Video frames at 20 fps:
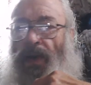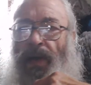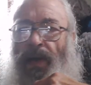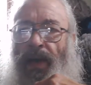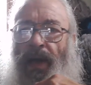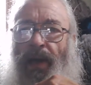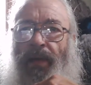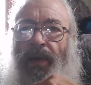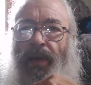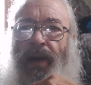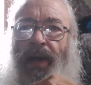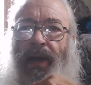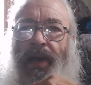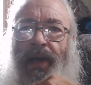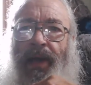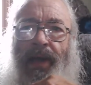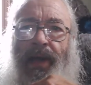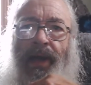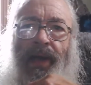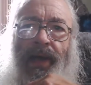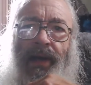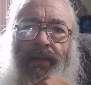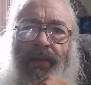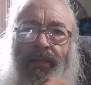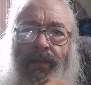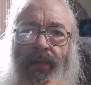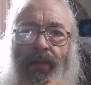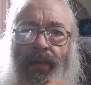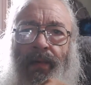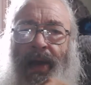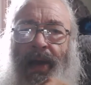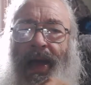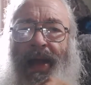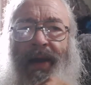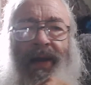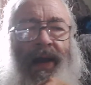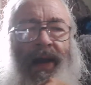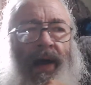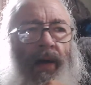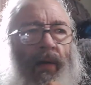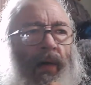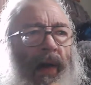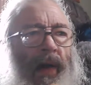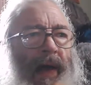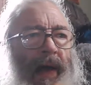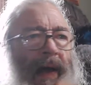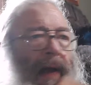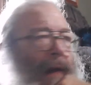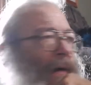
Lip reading: Anyway, we're at an hour and I got to